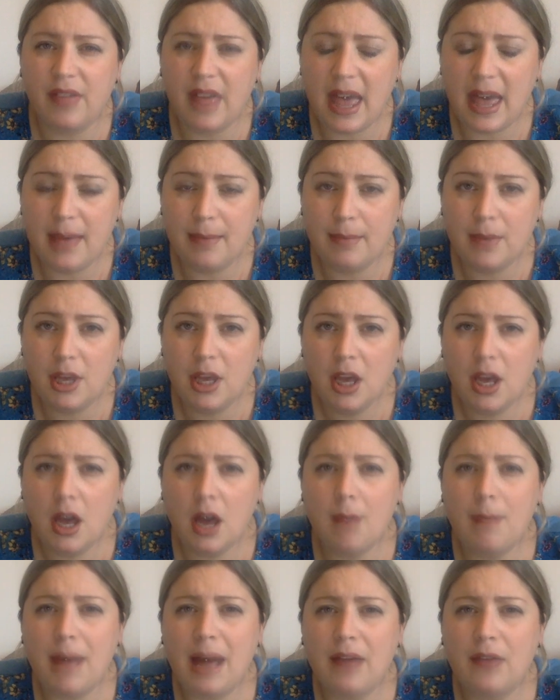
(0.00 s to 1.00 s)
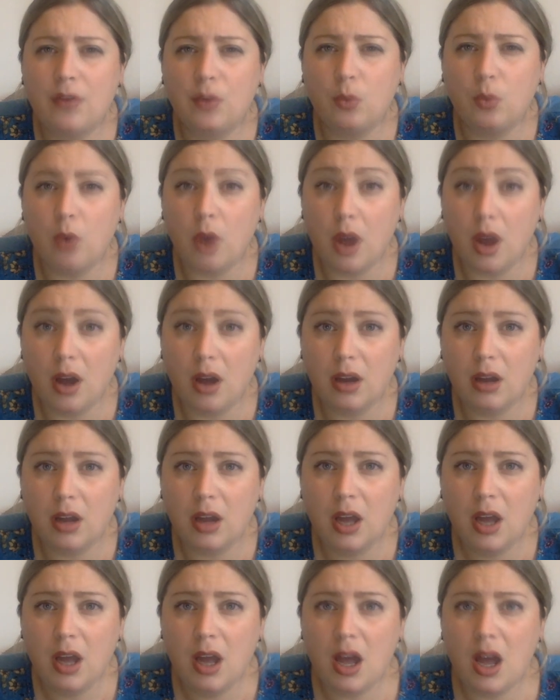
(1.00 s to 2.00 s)
them, about the work,
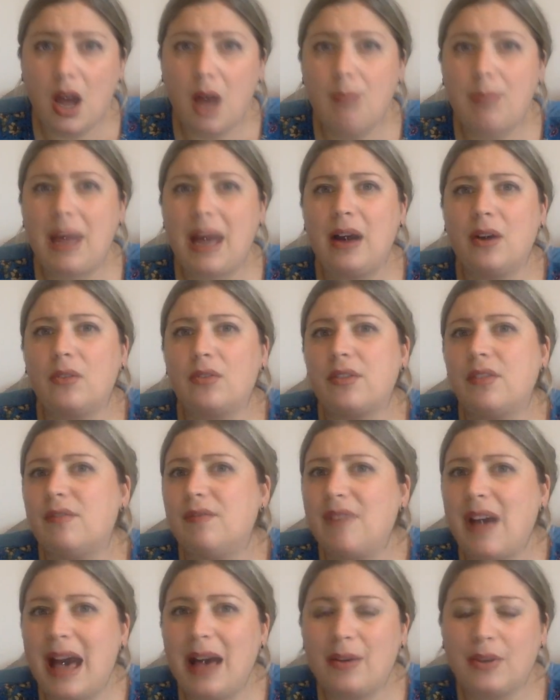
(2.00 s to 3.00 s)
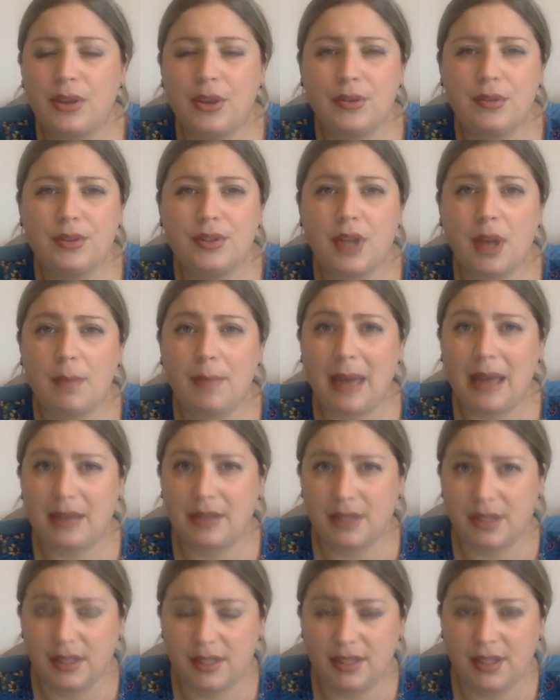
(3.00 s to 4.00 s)
about the values, about
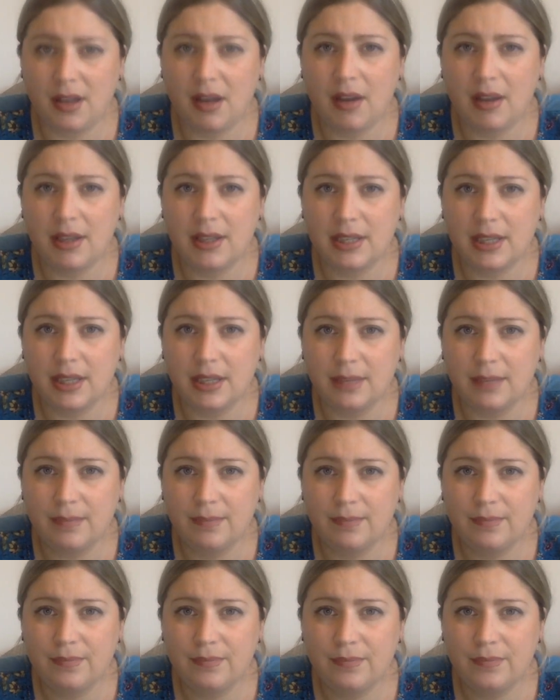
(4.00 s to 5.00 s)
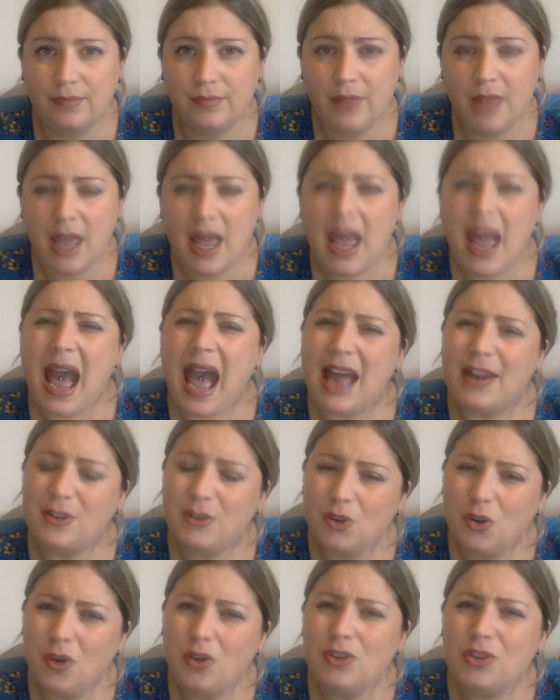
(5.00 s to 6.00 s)
society?
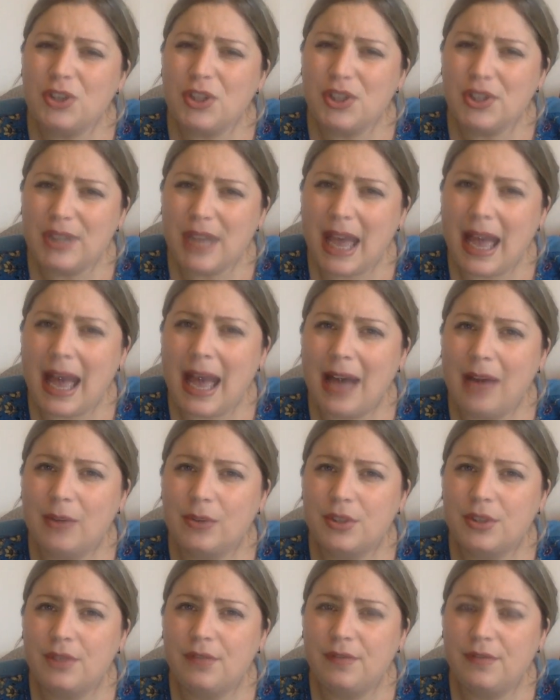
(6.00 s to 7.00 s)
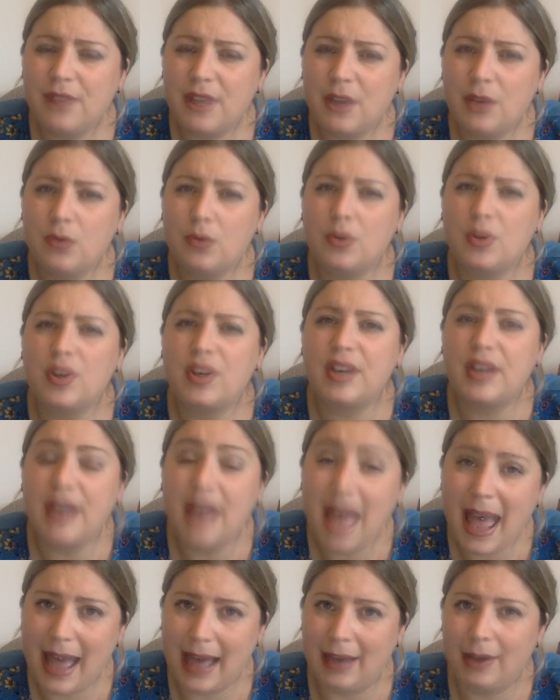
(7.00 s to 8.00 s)
And not just how to feel
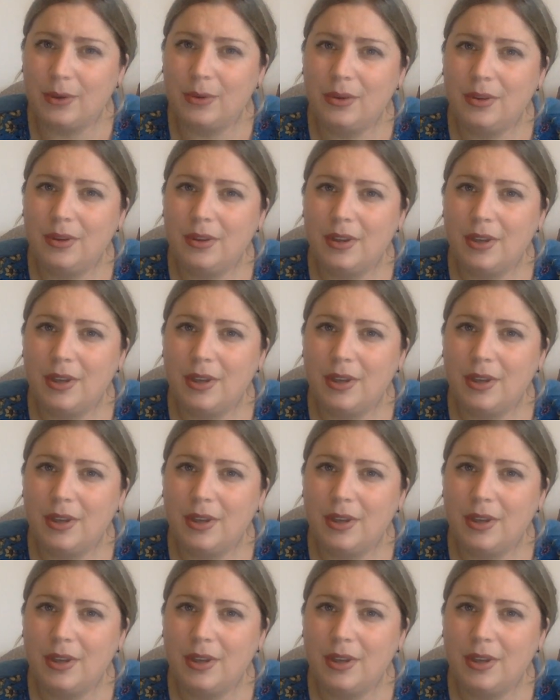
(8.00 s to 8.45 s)
now,